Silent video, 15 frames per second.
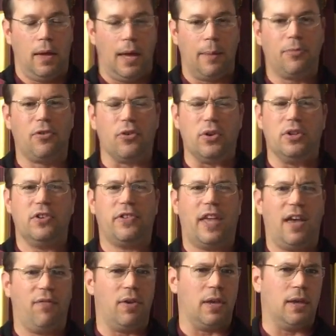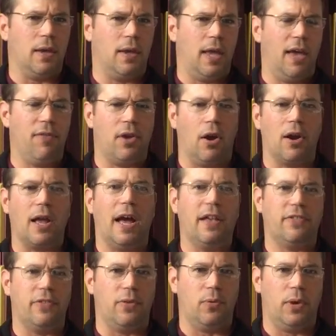Absolutely. Just having our
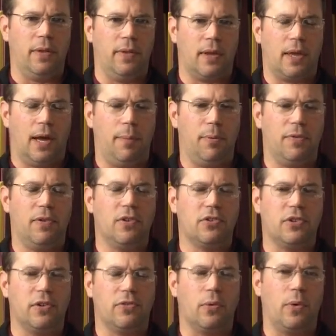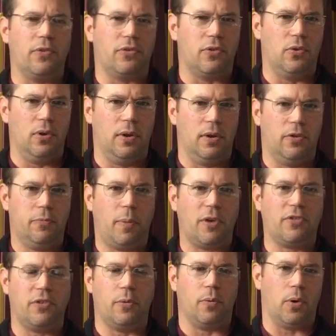guys in the competition is always good,
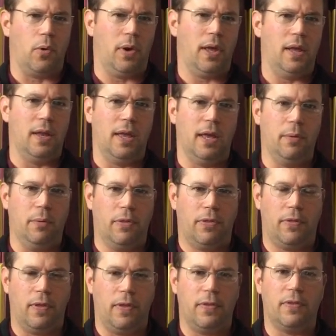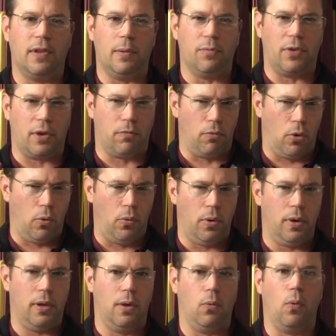especially when we're going head to head with the teams like
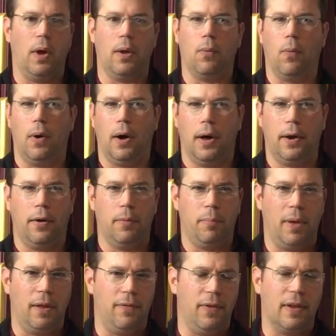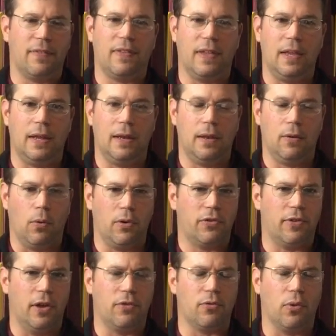Rowan and Whitewater, Benedictine, North
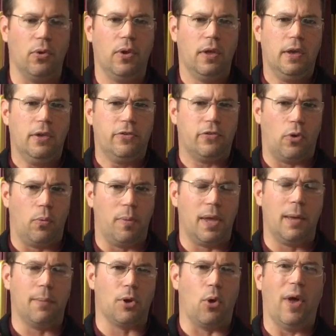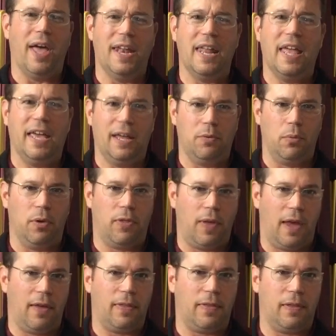Central. So being able to go head to head with
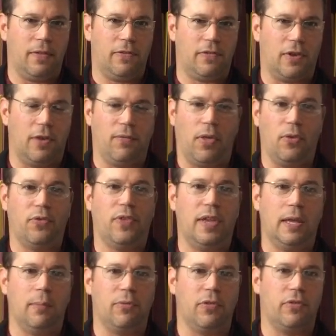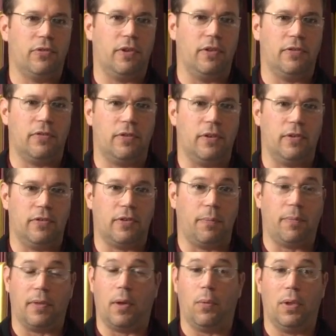athletes of other teams is
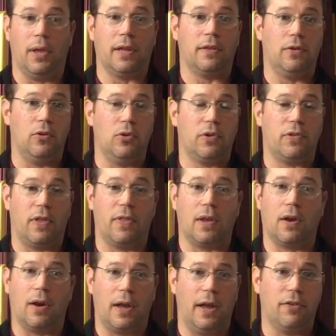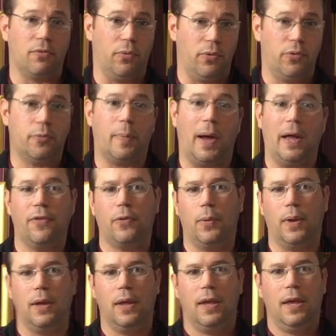something that we like to do, because I think our guys really respond
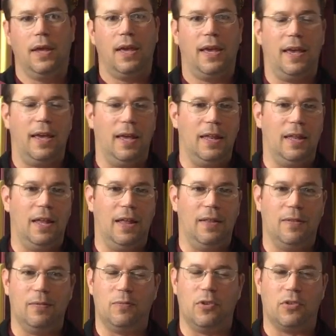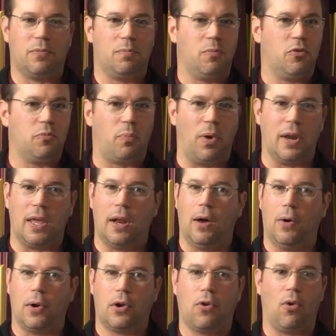to it, and just spreading it
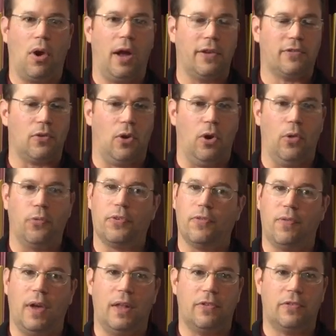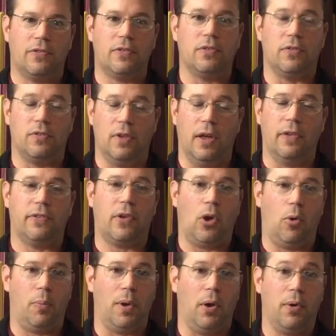out across all those events does
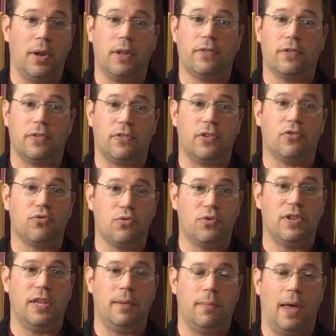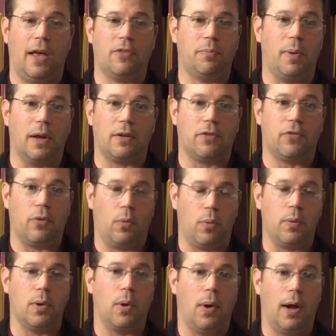help it out. And it's a true team aspect. So
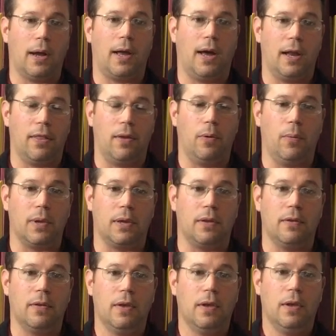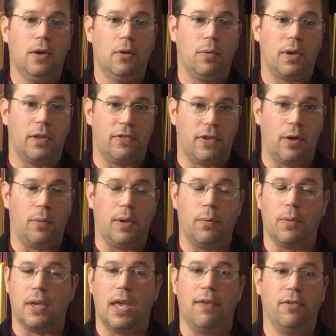we walk out of there, we can say
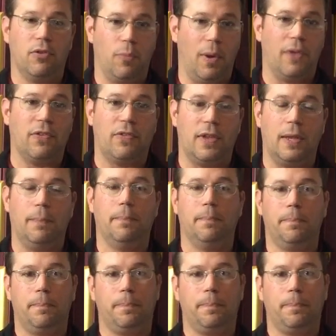we gave it to them as a team.